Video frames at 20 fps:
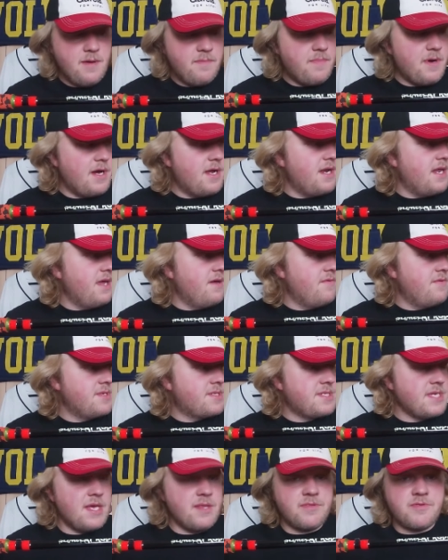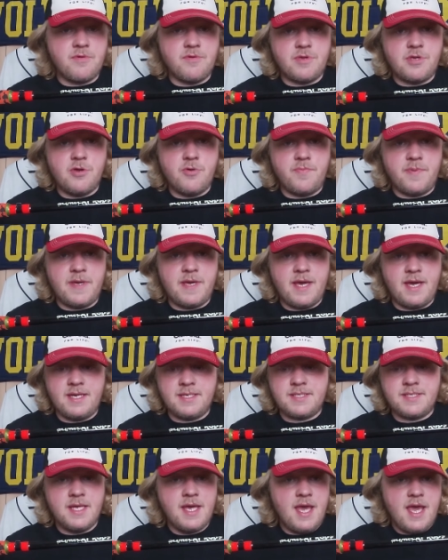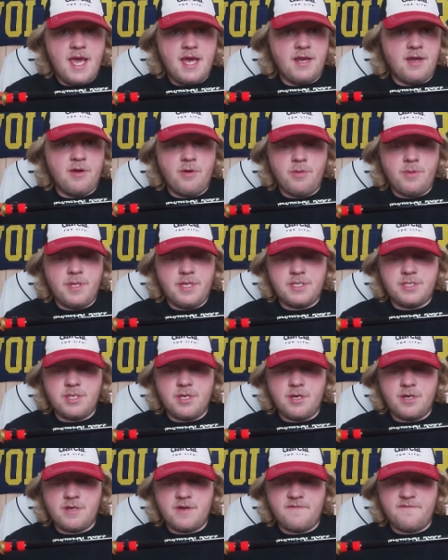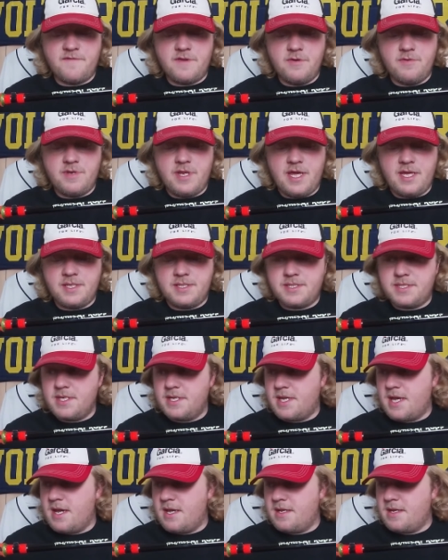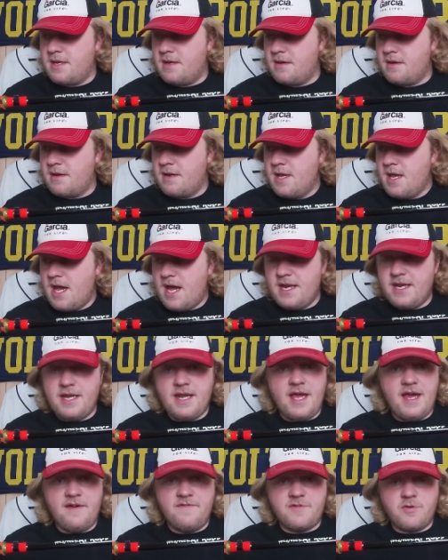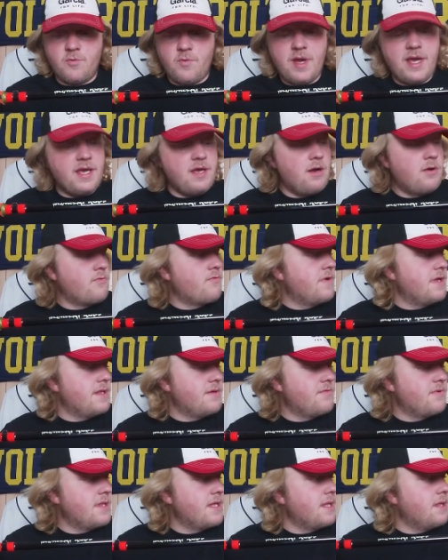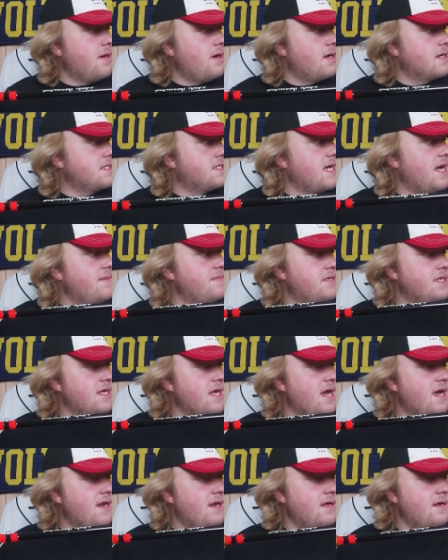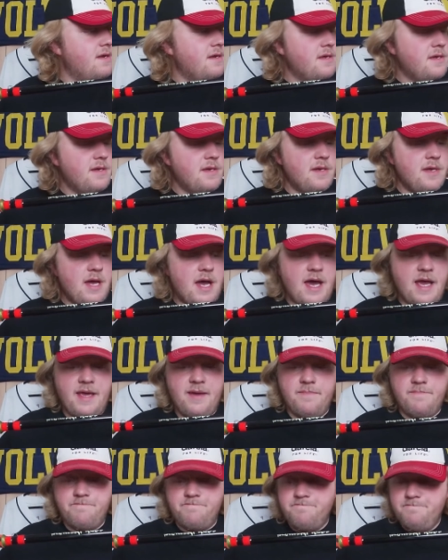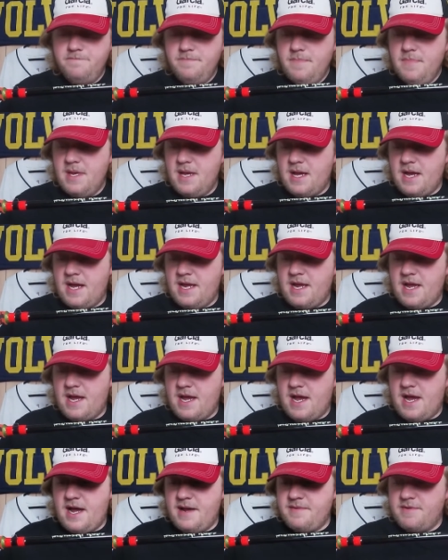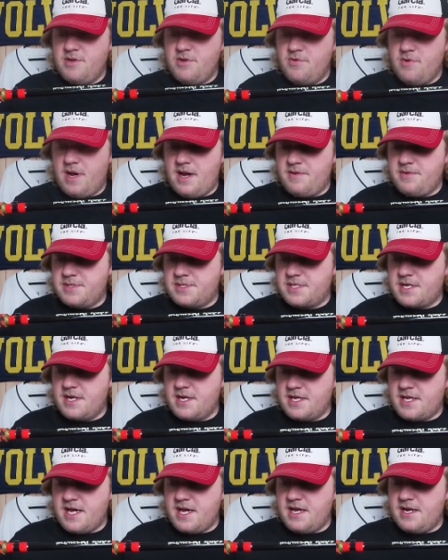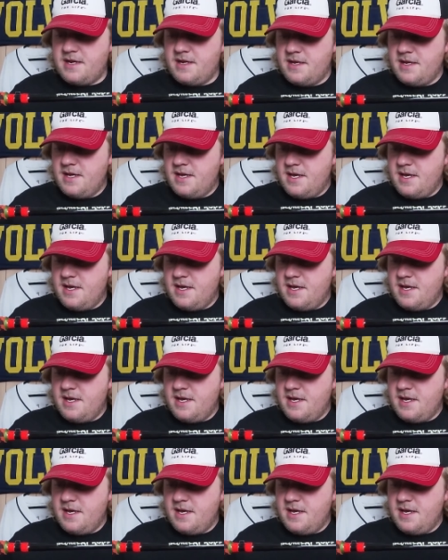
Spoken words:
but it was sent through UPS and it only took a few days to get here. I didn't have to wait a really, really long time to get it. I knew I was gonna get